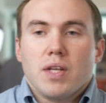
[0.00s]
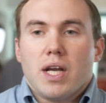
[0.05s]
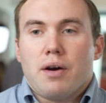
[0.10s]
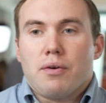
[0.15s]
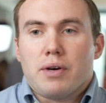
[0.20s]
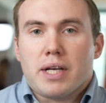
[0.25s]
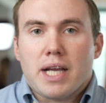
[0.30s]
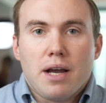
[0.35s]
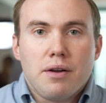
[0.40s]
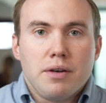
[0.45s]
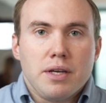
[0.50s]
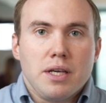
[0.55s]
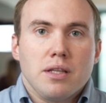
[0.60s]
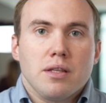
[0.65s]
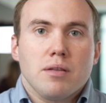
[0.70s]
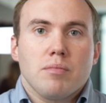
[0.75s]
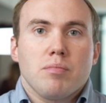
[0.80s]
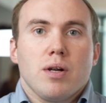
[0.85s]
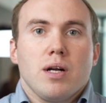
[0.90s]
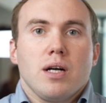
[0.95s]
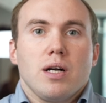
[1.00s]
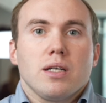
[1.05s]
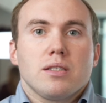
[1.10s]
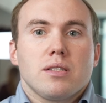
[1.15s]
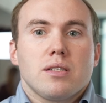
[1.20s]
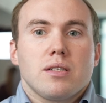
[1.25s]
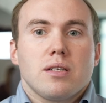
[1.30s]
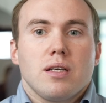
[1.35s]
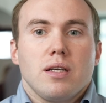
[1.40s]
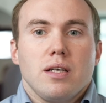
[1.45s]
Our county in the
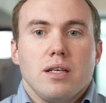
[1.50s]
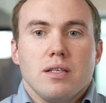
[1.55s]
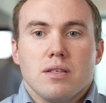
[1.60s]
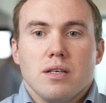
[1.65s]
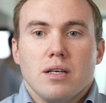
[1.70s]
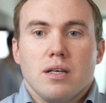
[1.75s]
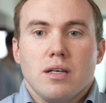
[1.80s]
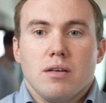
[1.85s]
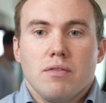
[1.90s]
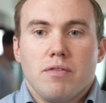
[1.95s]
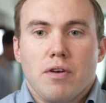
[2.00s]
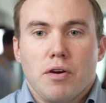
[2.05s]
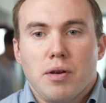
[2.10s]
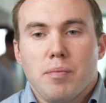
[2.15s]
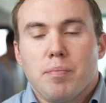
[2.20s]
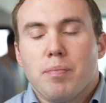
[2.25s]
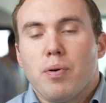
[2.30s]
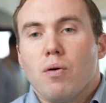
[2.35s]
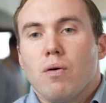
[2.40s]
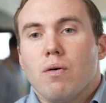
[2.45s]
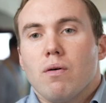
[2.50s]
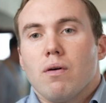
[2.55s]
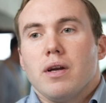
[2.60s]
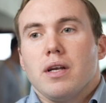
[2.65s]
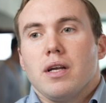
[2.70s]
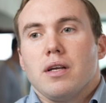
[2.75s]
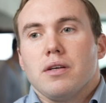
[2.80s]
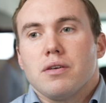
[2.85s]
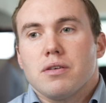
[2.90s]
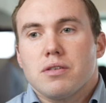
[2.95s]
Bronx is a very poor
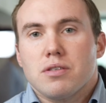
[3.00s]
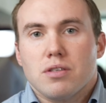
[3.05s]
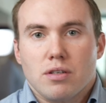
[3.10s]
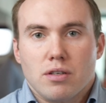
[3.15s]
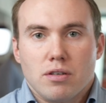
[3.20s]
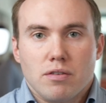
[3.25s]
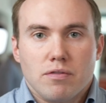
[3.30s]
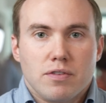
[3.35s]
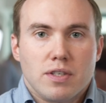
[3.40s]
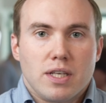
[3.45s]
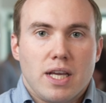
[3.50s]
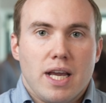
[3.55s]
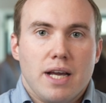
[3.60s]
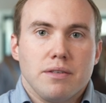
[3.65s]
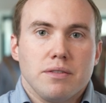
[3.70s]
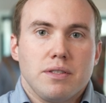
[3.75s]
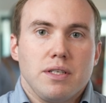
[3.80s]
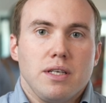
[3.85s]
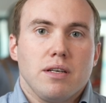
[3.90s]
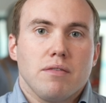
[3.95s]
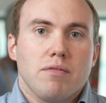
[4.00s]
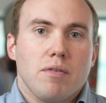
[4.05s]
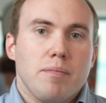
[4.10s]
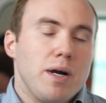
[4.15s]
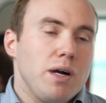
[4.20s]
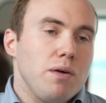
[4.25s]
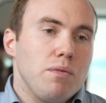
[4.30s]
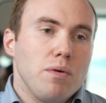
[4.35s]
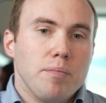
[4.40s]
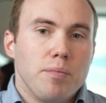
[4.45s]
and underserved county of
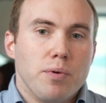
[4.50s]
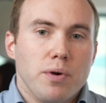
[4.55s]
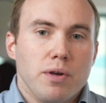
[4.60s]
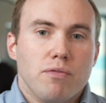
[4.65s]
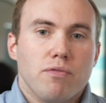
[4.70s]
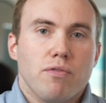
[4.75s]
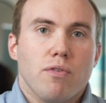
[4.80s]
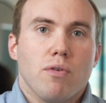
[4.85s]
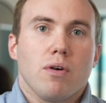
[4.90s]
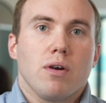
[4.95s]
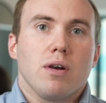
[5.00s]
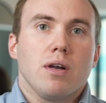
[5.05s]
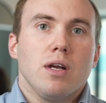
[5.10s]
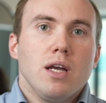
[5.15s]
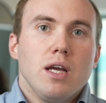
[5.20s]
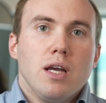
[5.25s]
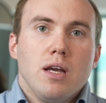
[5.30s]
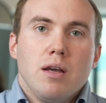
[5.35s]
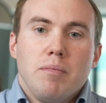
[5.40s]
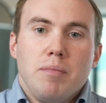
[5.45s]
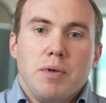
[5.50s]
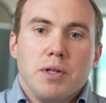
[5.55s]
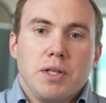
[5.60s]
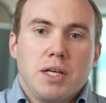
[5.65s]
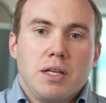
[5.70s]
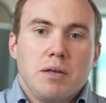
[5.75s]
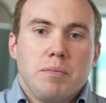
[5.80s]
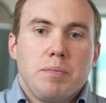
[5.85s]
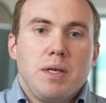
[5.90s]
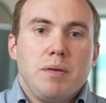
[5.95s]
about 1.4
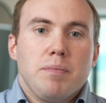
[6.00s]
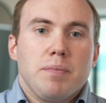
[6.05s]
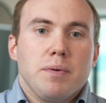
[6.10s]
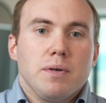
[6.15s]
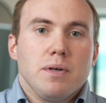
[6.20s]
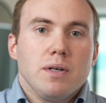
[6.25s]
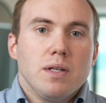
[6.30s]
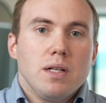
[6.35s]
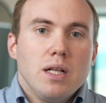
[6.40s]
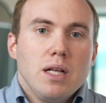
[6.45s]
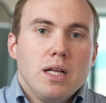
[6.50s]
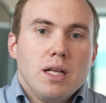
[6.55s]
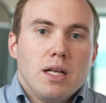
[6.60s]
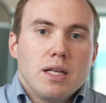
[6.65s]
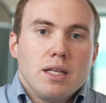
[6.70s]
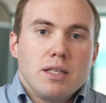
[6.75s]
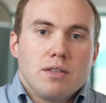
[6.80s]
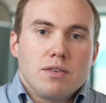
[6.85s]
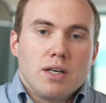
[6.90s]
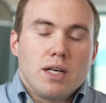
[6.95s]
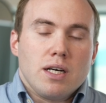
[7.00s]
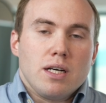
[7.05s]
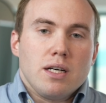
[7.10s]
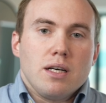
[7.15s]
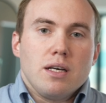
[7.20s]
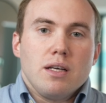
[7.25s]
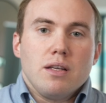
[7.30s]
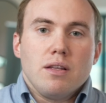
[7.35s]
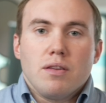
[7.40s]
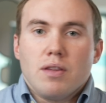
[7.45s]
million people.
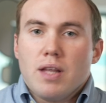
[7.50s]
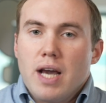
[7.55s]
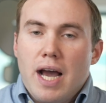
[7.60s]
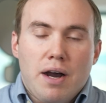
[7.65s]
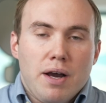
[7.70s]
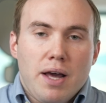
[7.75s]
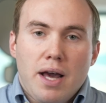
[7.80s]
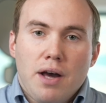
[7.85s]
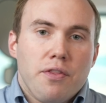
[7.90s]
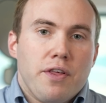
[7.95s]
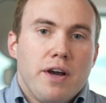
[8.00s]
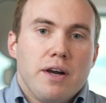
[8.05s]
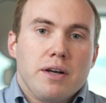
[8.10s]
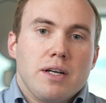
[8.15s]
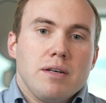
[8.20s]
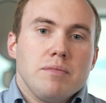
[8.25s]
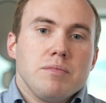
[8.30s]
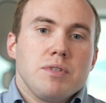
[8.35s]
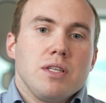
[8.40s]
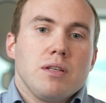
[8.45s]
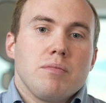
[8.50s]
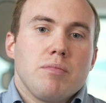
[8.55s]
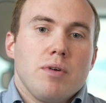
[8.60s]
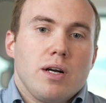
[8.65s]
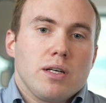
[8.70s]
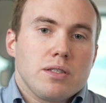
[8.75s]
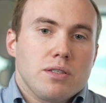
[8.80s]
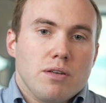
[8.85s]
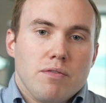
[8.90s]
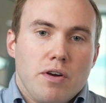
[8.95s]
The health outcomes in the
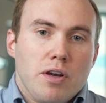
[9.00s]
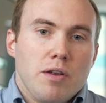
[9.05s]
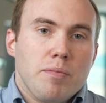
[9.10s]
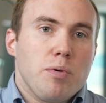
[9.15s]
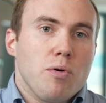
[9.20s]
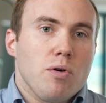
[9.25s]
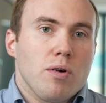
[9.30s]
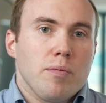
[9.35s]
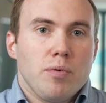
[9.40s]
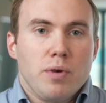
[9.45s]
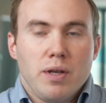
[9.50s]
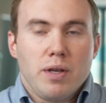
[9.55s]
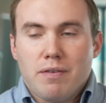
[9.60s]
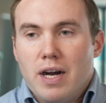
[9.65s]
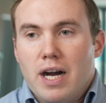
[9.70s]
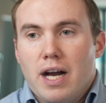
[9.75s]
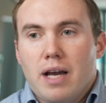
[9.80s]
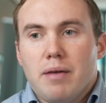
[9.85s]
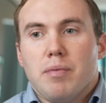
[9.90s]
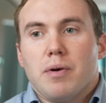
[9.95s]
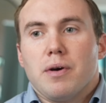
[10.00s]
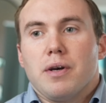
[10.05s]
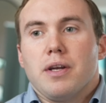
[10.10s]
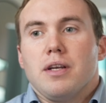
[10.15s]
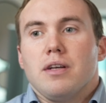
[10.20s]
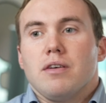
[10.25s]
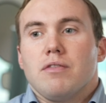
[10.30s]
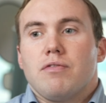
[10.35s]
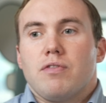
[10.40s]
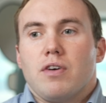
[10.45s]
Bronx are very poor, but we have a high burden
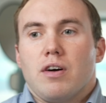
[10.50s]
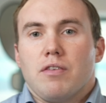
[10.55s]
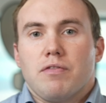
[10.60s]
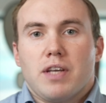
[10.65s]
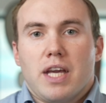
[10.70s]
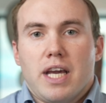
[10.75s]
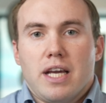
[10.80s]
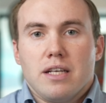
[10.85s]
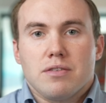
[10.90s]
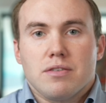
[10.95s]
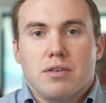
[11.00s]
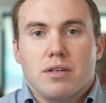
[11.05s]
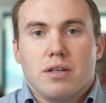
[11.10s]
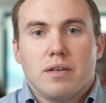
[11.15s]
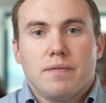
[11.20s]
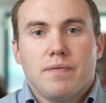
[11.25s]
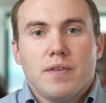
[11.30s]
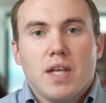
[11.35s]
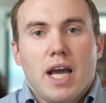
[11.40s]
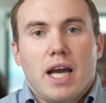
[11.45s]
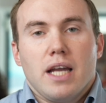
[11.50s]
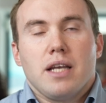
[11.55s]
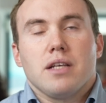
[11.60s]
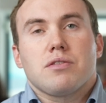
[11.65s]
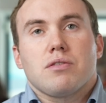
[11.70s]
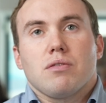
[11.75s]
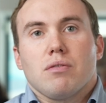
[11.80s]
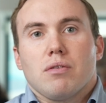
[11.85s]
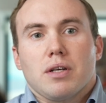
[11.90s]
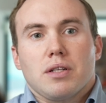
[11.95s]
of cancer. And
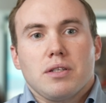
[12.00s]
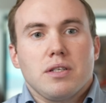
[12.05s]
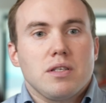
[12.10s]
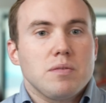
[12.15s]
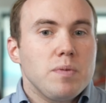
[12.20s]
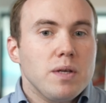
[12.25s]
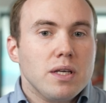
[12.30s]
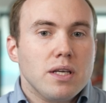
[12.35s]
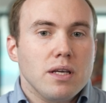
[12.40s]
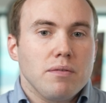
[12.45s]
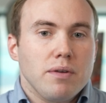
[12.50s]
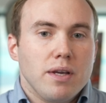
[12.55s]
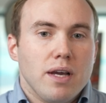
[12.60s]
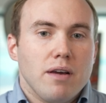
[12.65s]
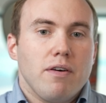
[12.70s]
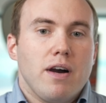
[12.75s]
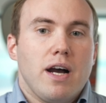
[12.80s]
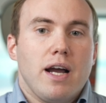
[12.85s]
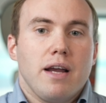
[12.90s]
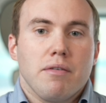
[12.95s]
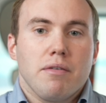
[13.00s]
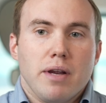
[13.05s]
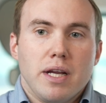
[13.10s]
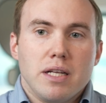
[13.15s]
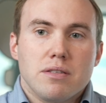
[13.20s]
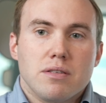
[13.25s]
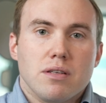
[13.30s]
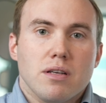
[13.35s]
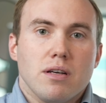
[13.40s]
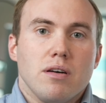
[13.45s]
historically speaking, we have high
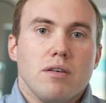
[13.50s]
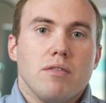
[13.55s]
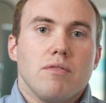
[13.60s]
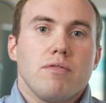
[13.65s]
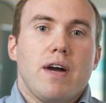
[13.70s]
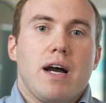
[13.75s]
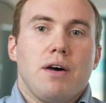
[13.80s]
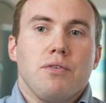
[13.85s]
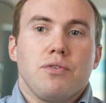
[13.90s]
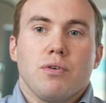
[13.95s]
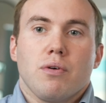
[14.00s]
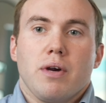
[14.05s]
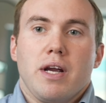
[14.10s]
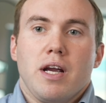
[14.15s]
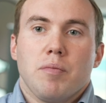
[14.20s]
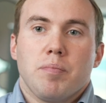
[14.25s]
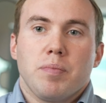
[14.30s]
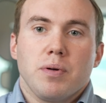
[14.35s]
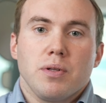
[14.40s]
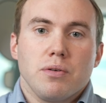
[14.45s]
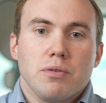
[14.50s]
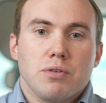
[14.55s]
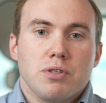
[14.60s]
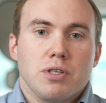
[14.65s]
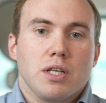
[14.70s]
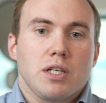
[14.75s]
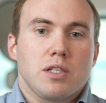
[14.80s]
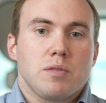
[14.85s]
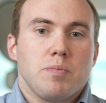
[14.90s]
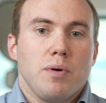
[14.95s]
rates of outdoor air pollution
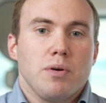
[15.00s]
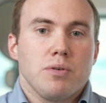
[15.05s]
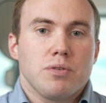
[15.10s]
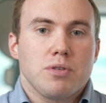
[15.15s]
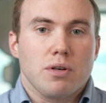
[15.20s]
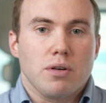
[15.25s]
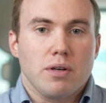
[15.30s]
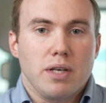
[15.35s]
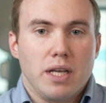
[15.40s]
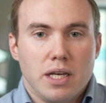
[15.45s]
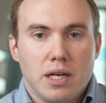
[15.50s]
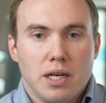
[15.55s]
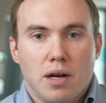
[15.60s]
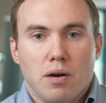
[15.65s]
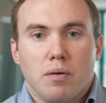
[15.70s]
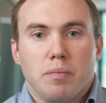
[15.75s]
exposure in our